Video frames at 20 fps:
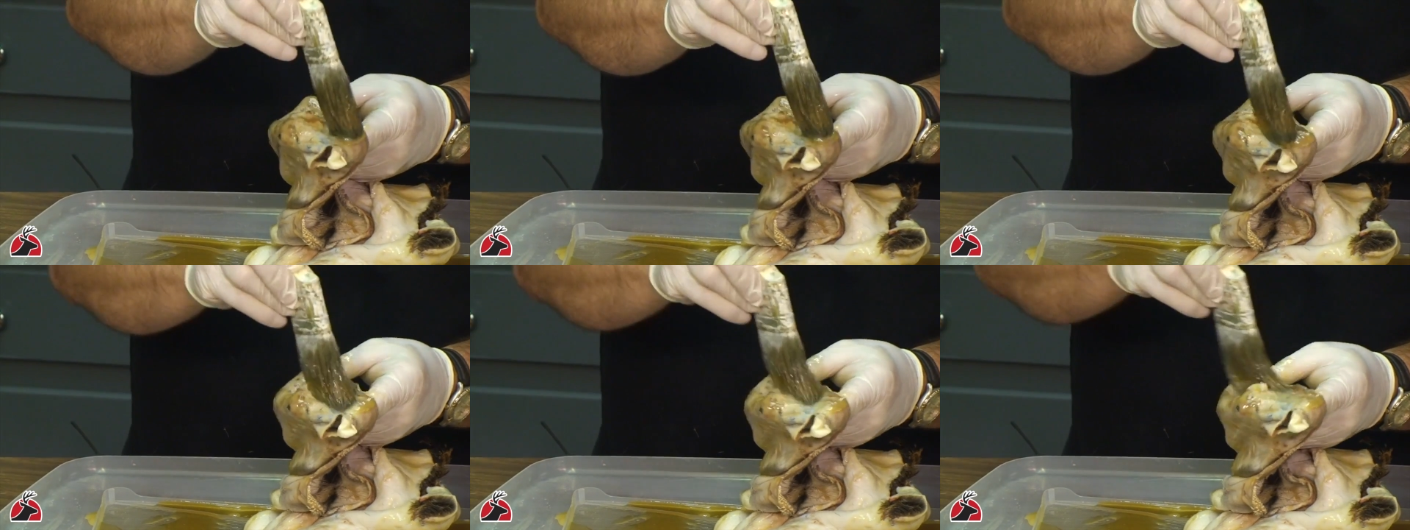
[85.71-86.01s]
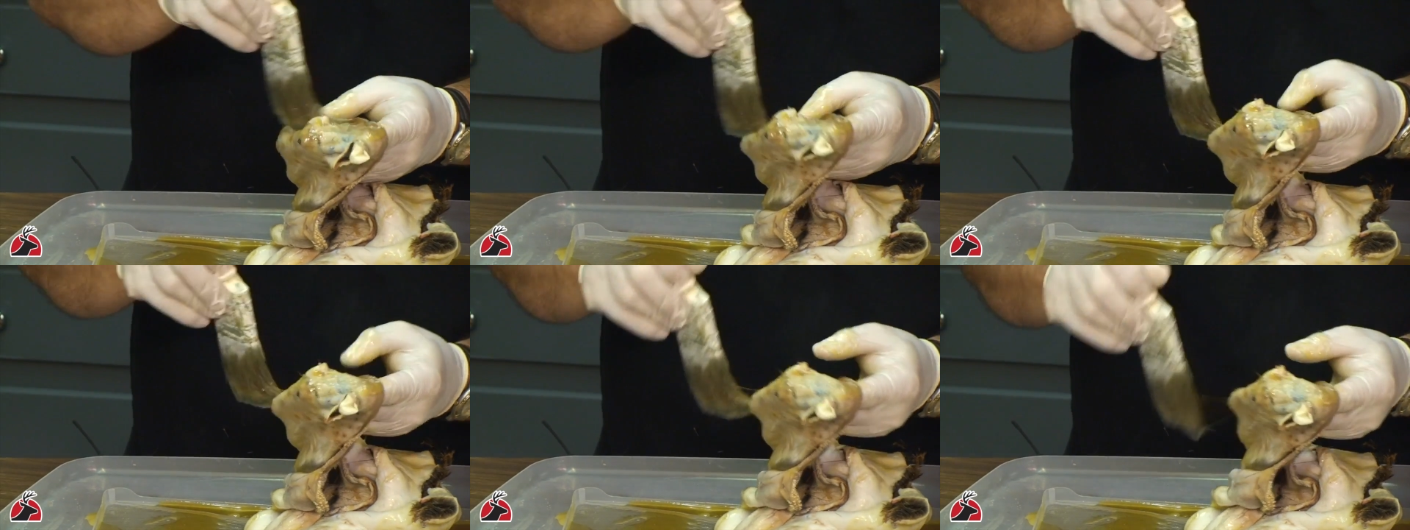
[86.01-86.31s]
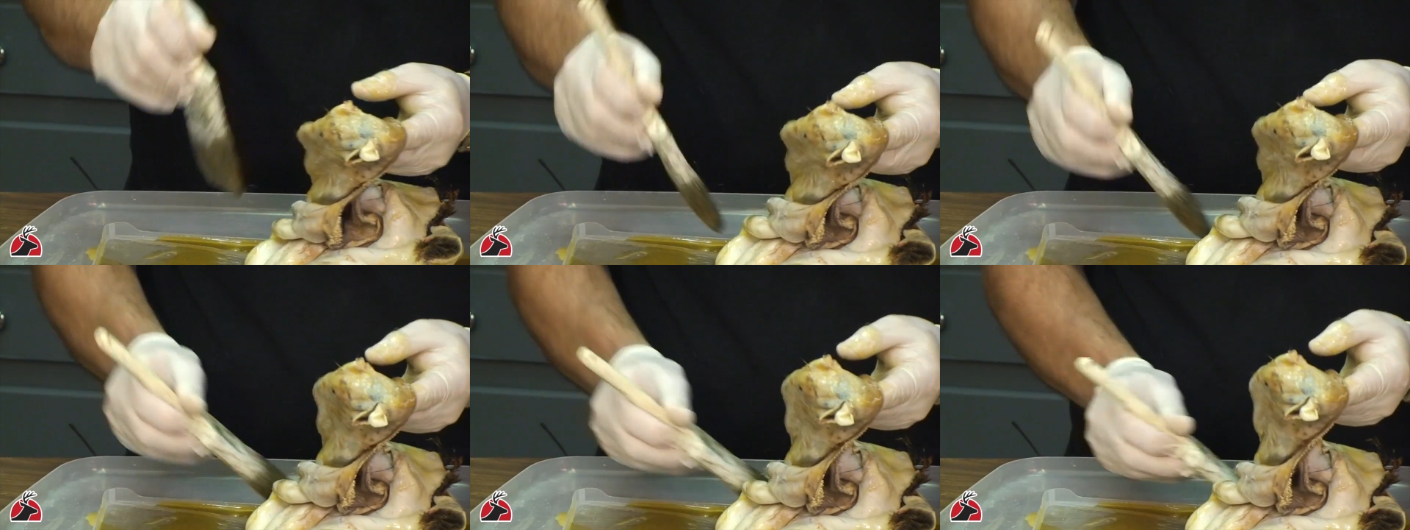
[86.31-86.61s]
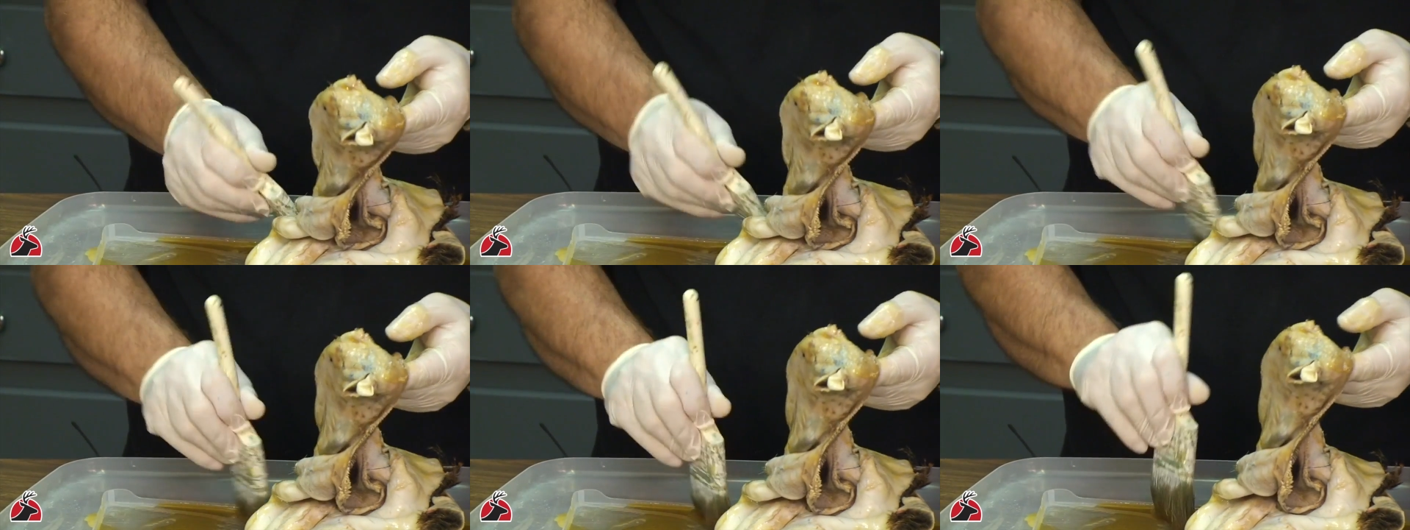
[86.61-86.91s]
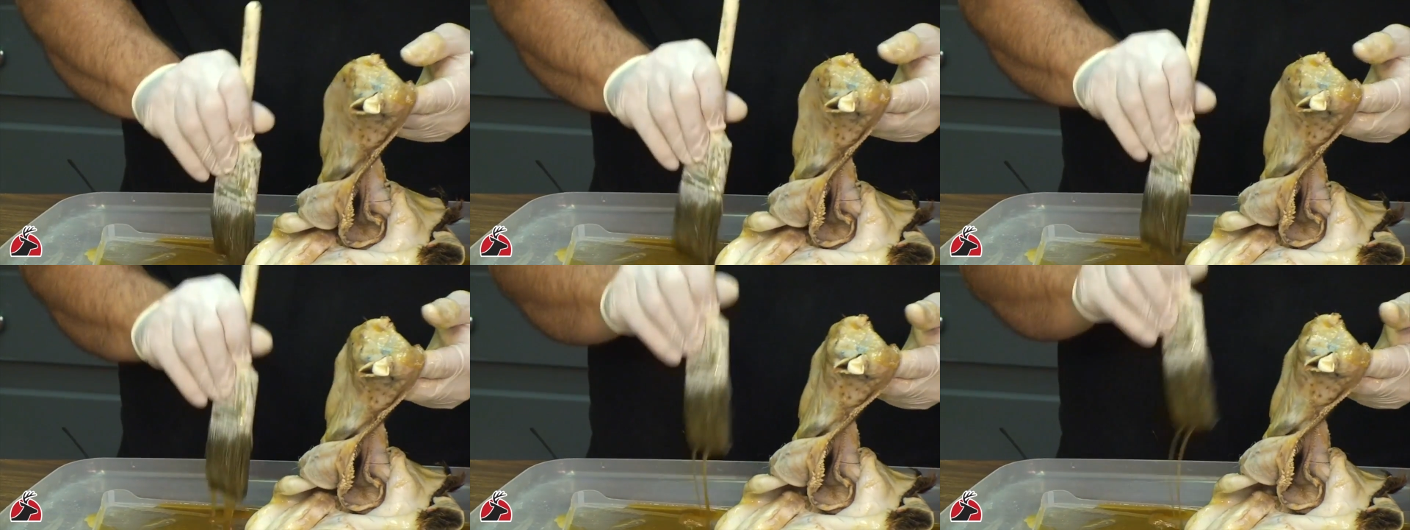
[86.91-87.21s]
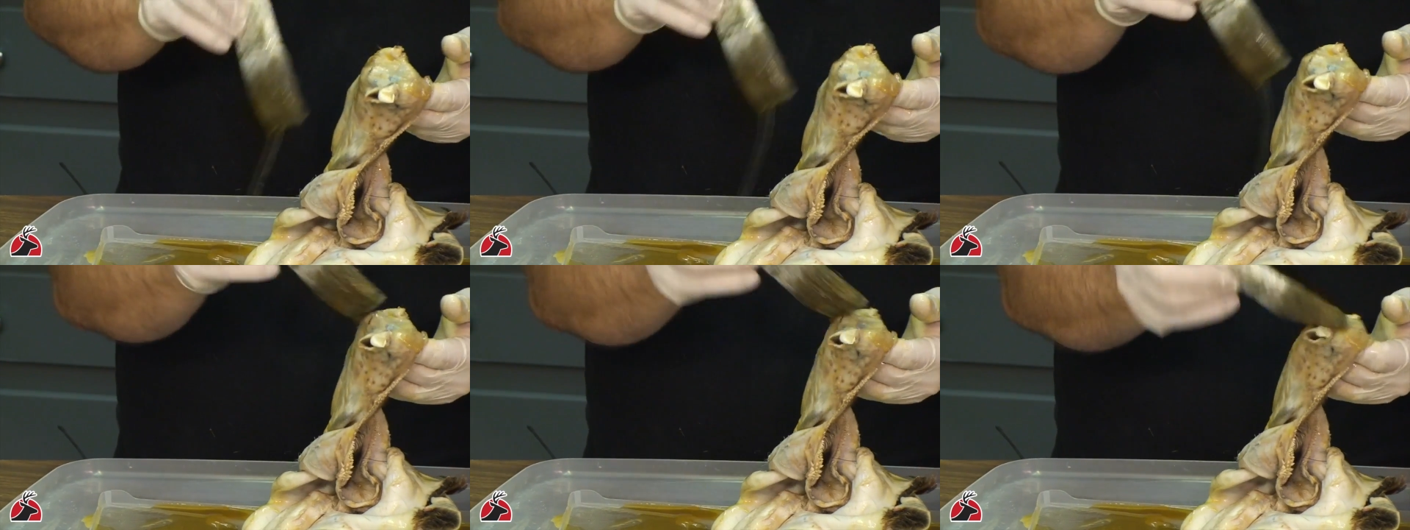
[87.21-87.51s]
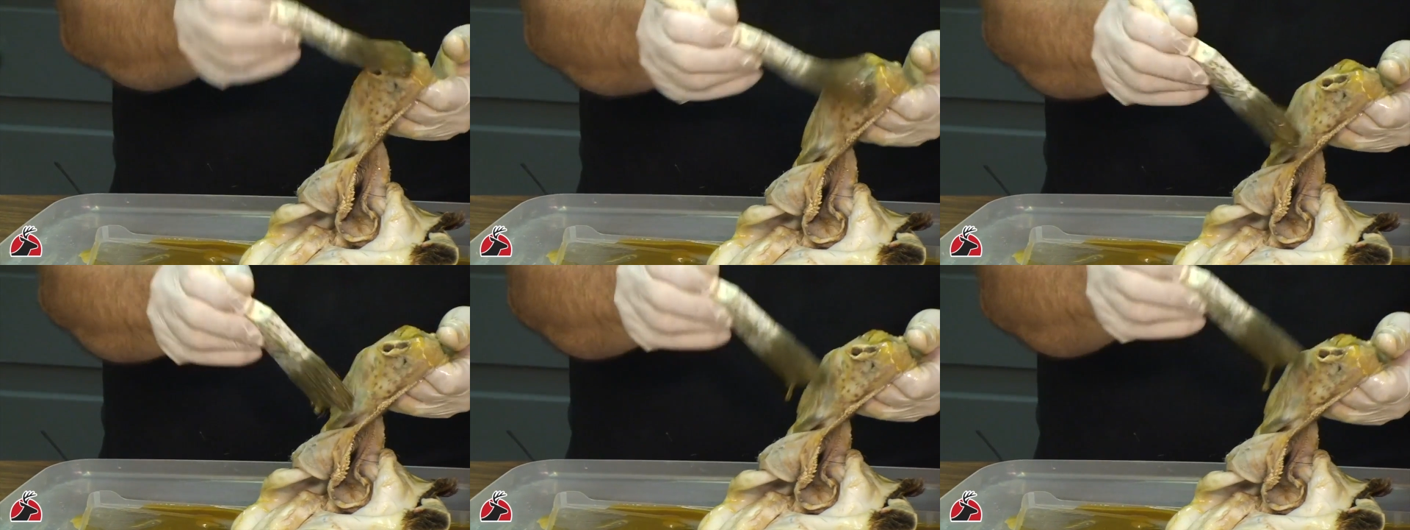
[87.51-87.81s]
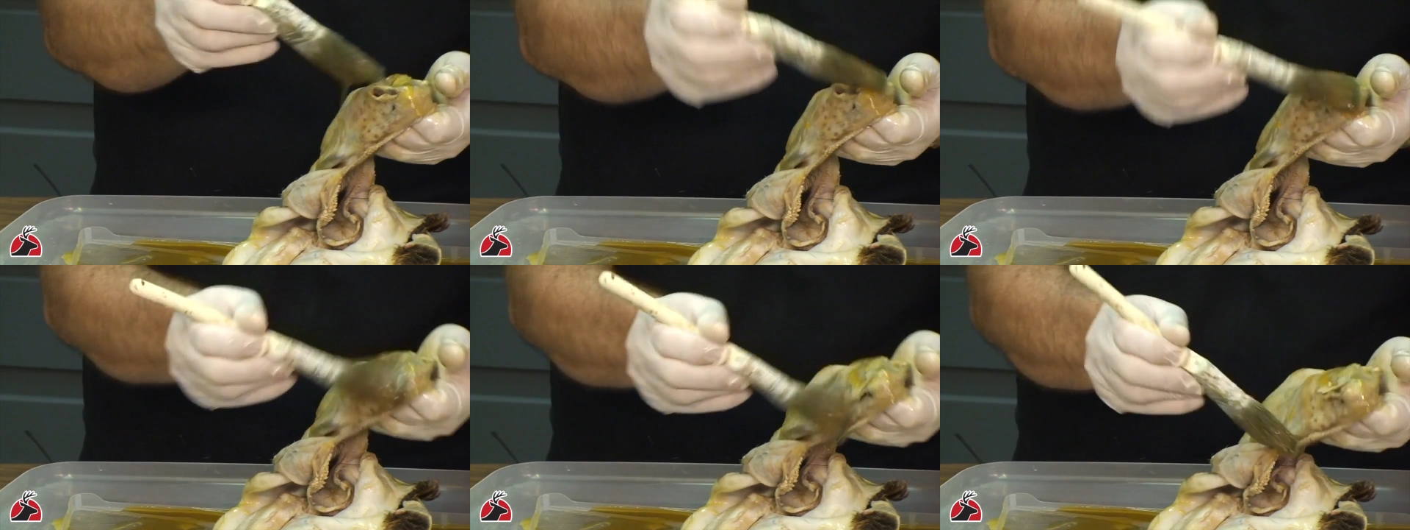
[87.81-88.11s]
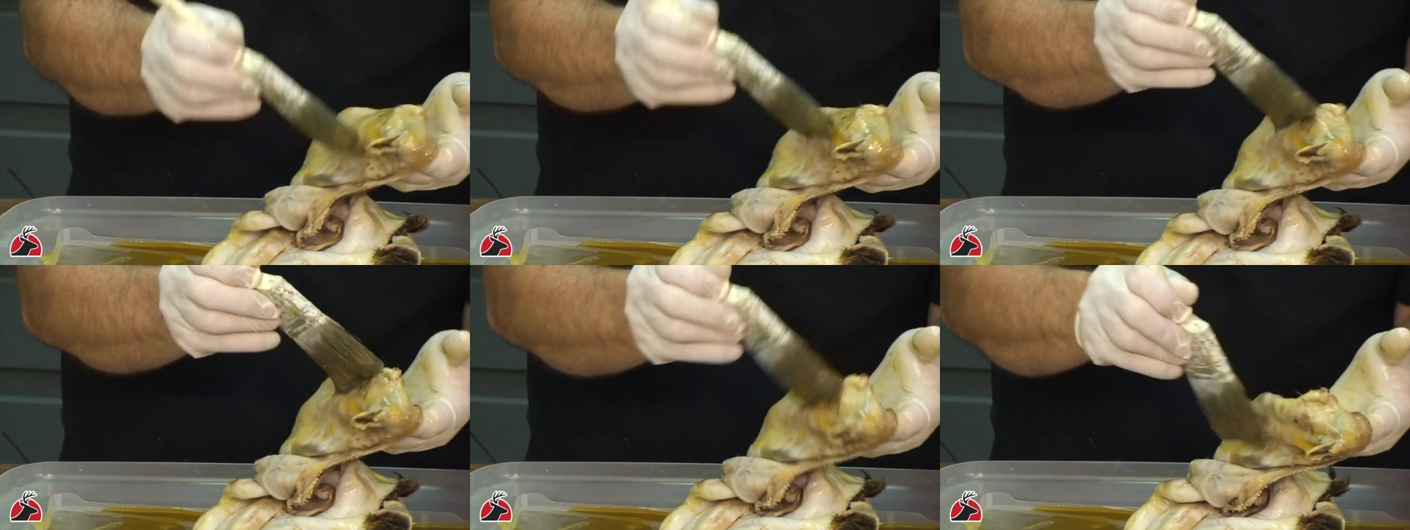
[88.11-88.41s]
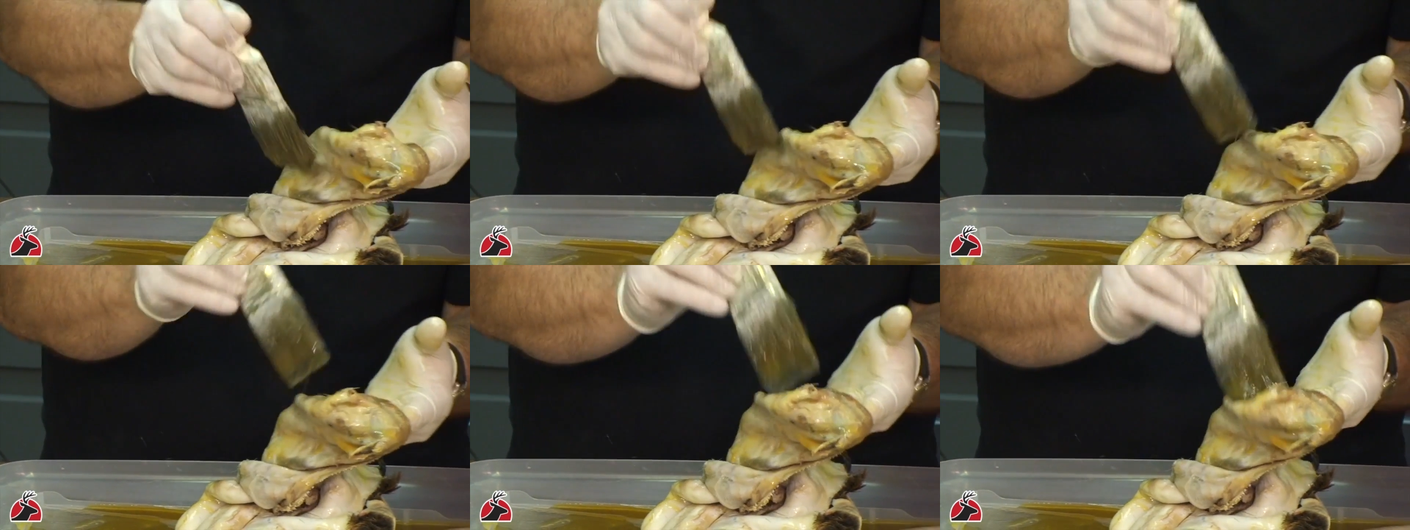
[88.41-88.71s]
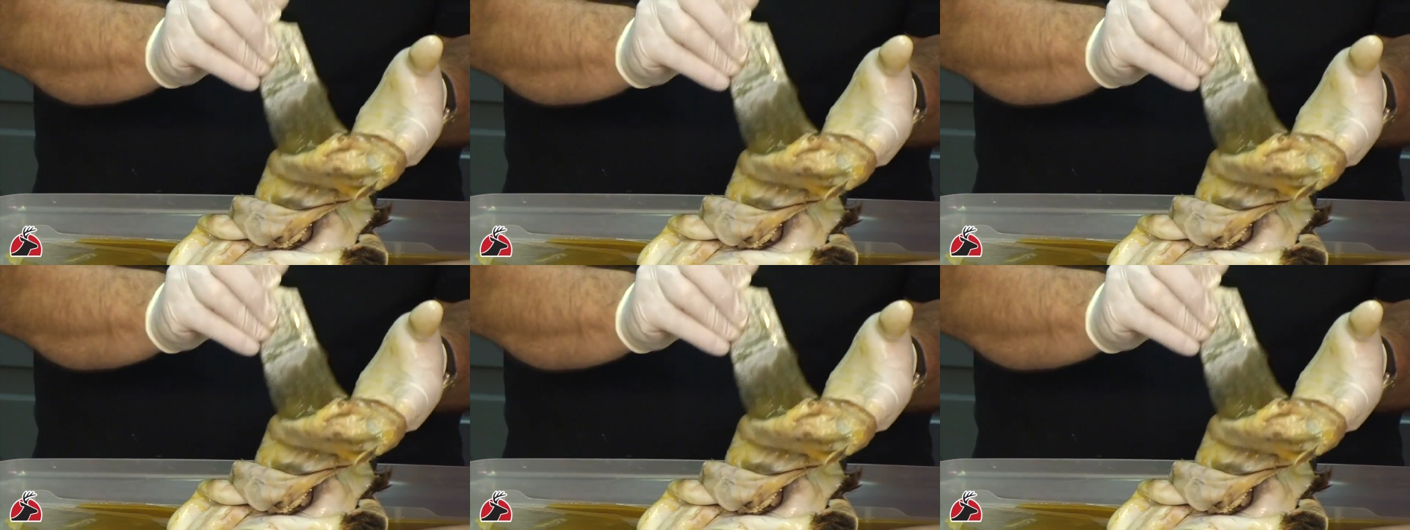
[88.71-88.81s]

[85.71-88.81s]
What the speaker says: Nobody's mouth can be seen.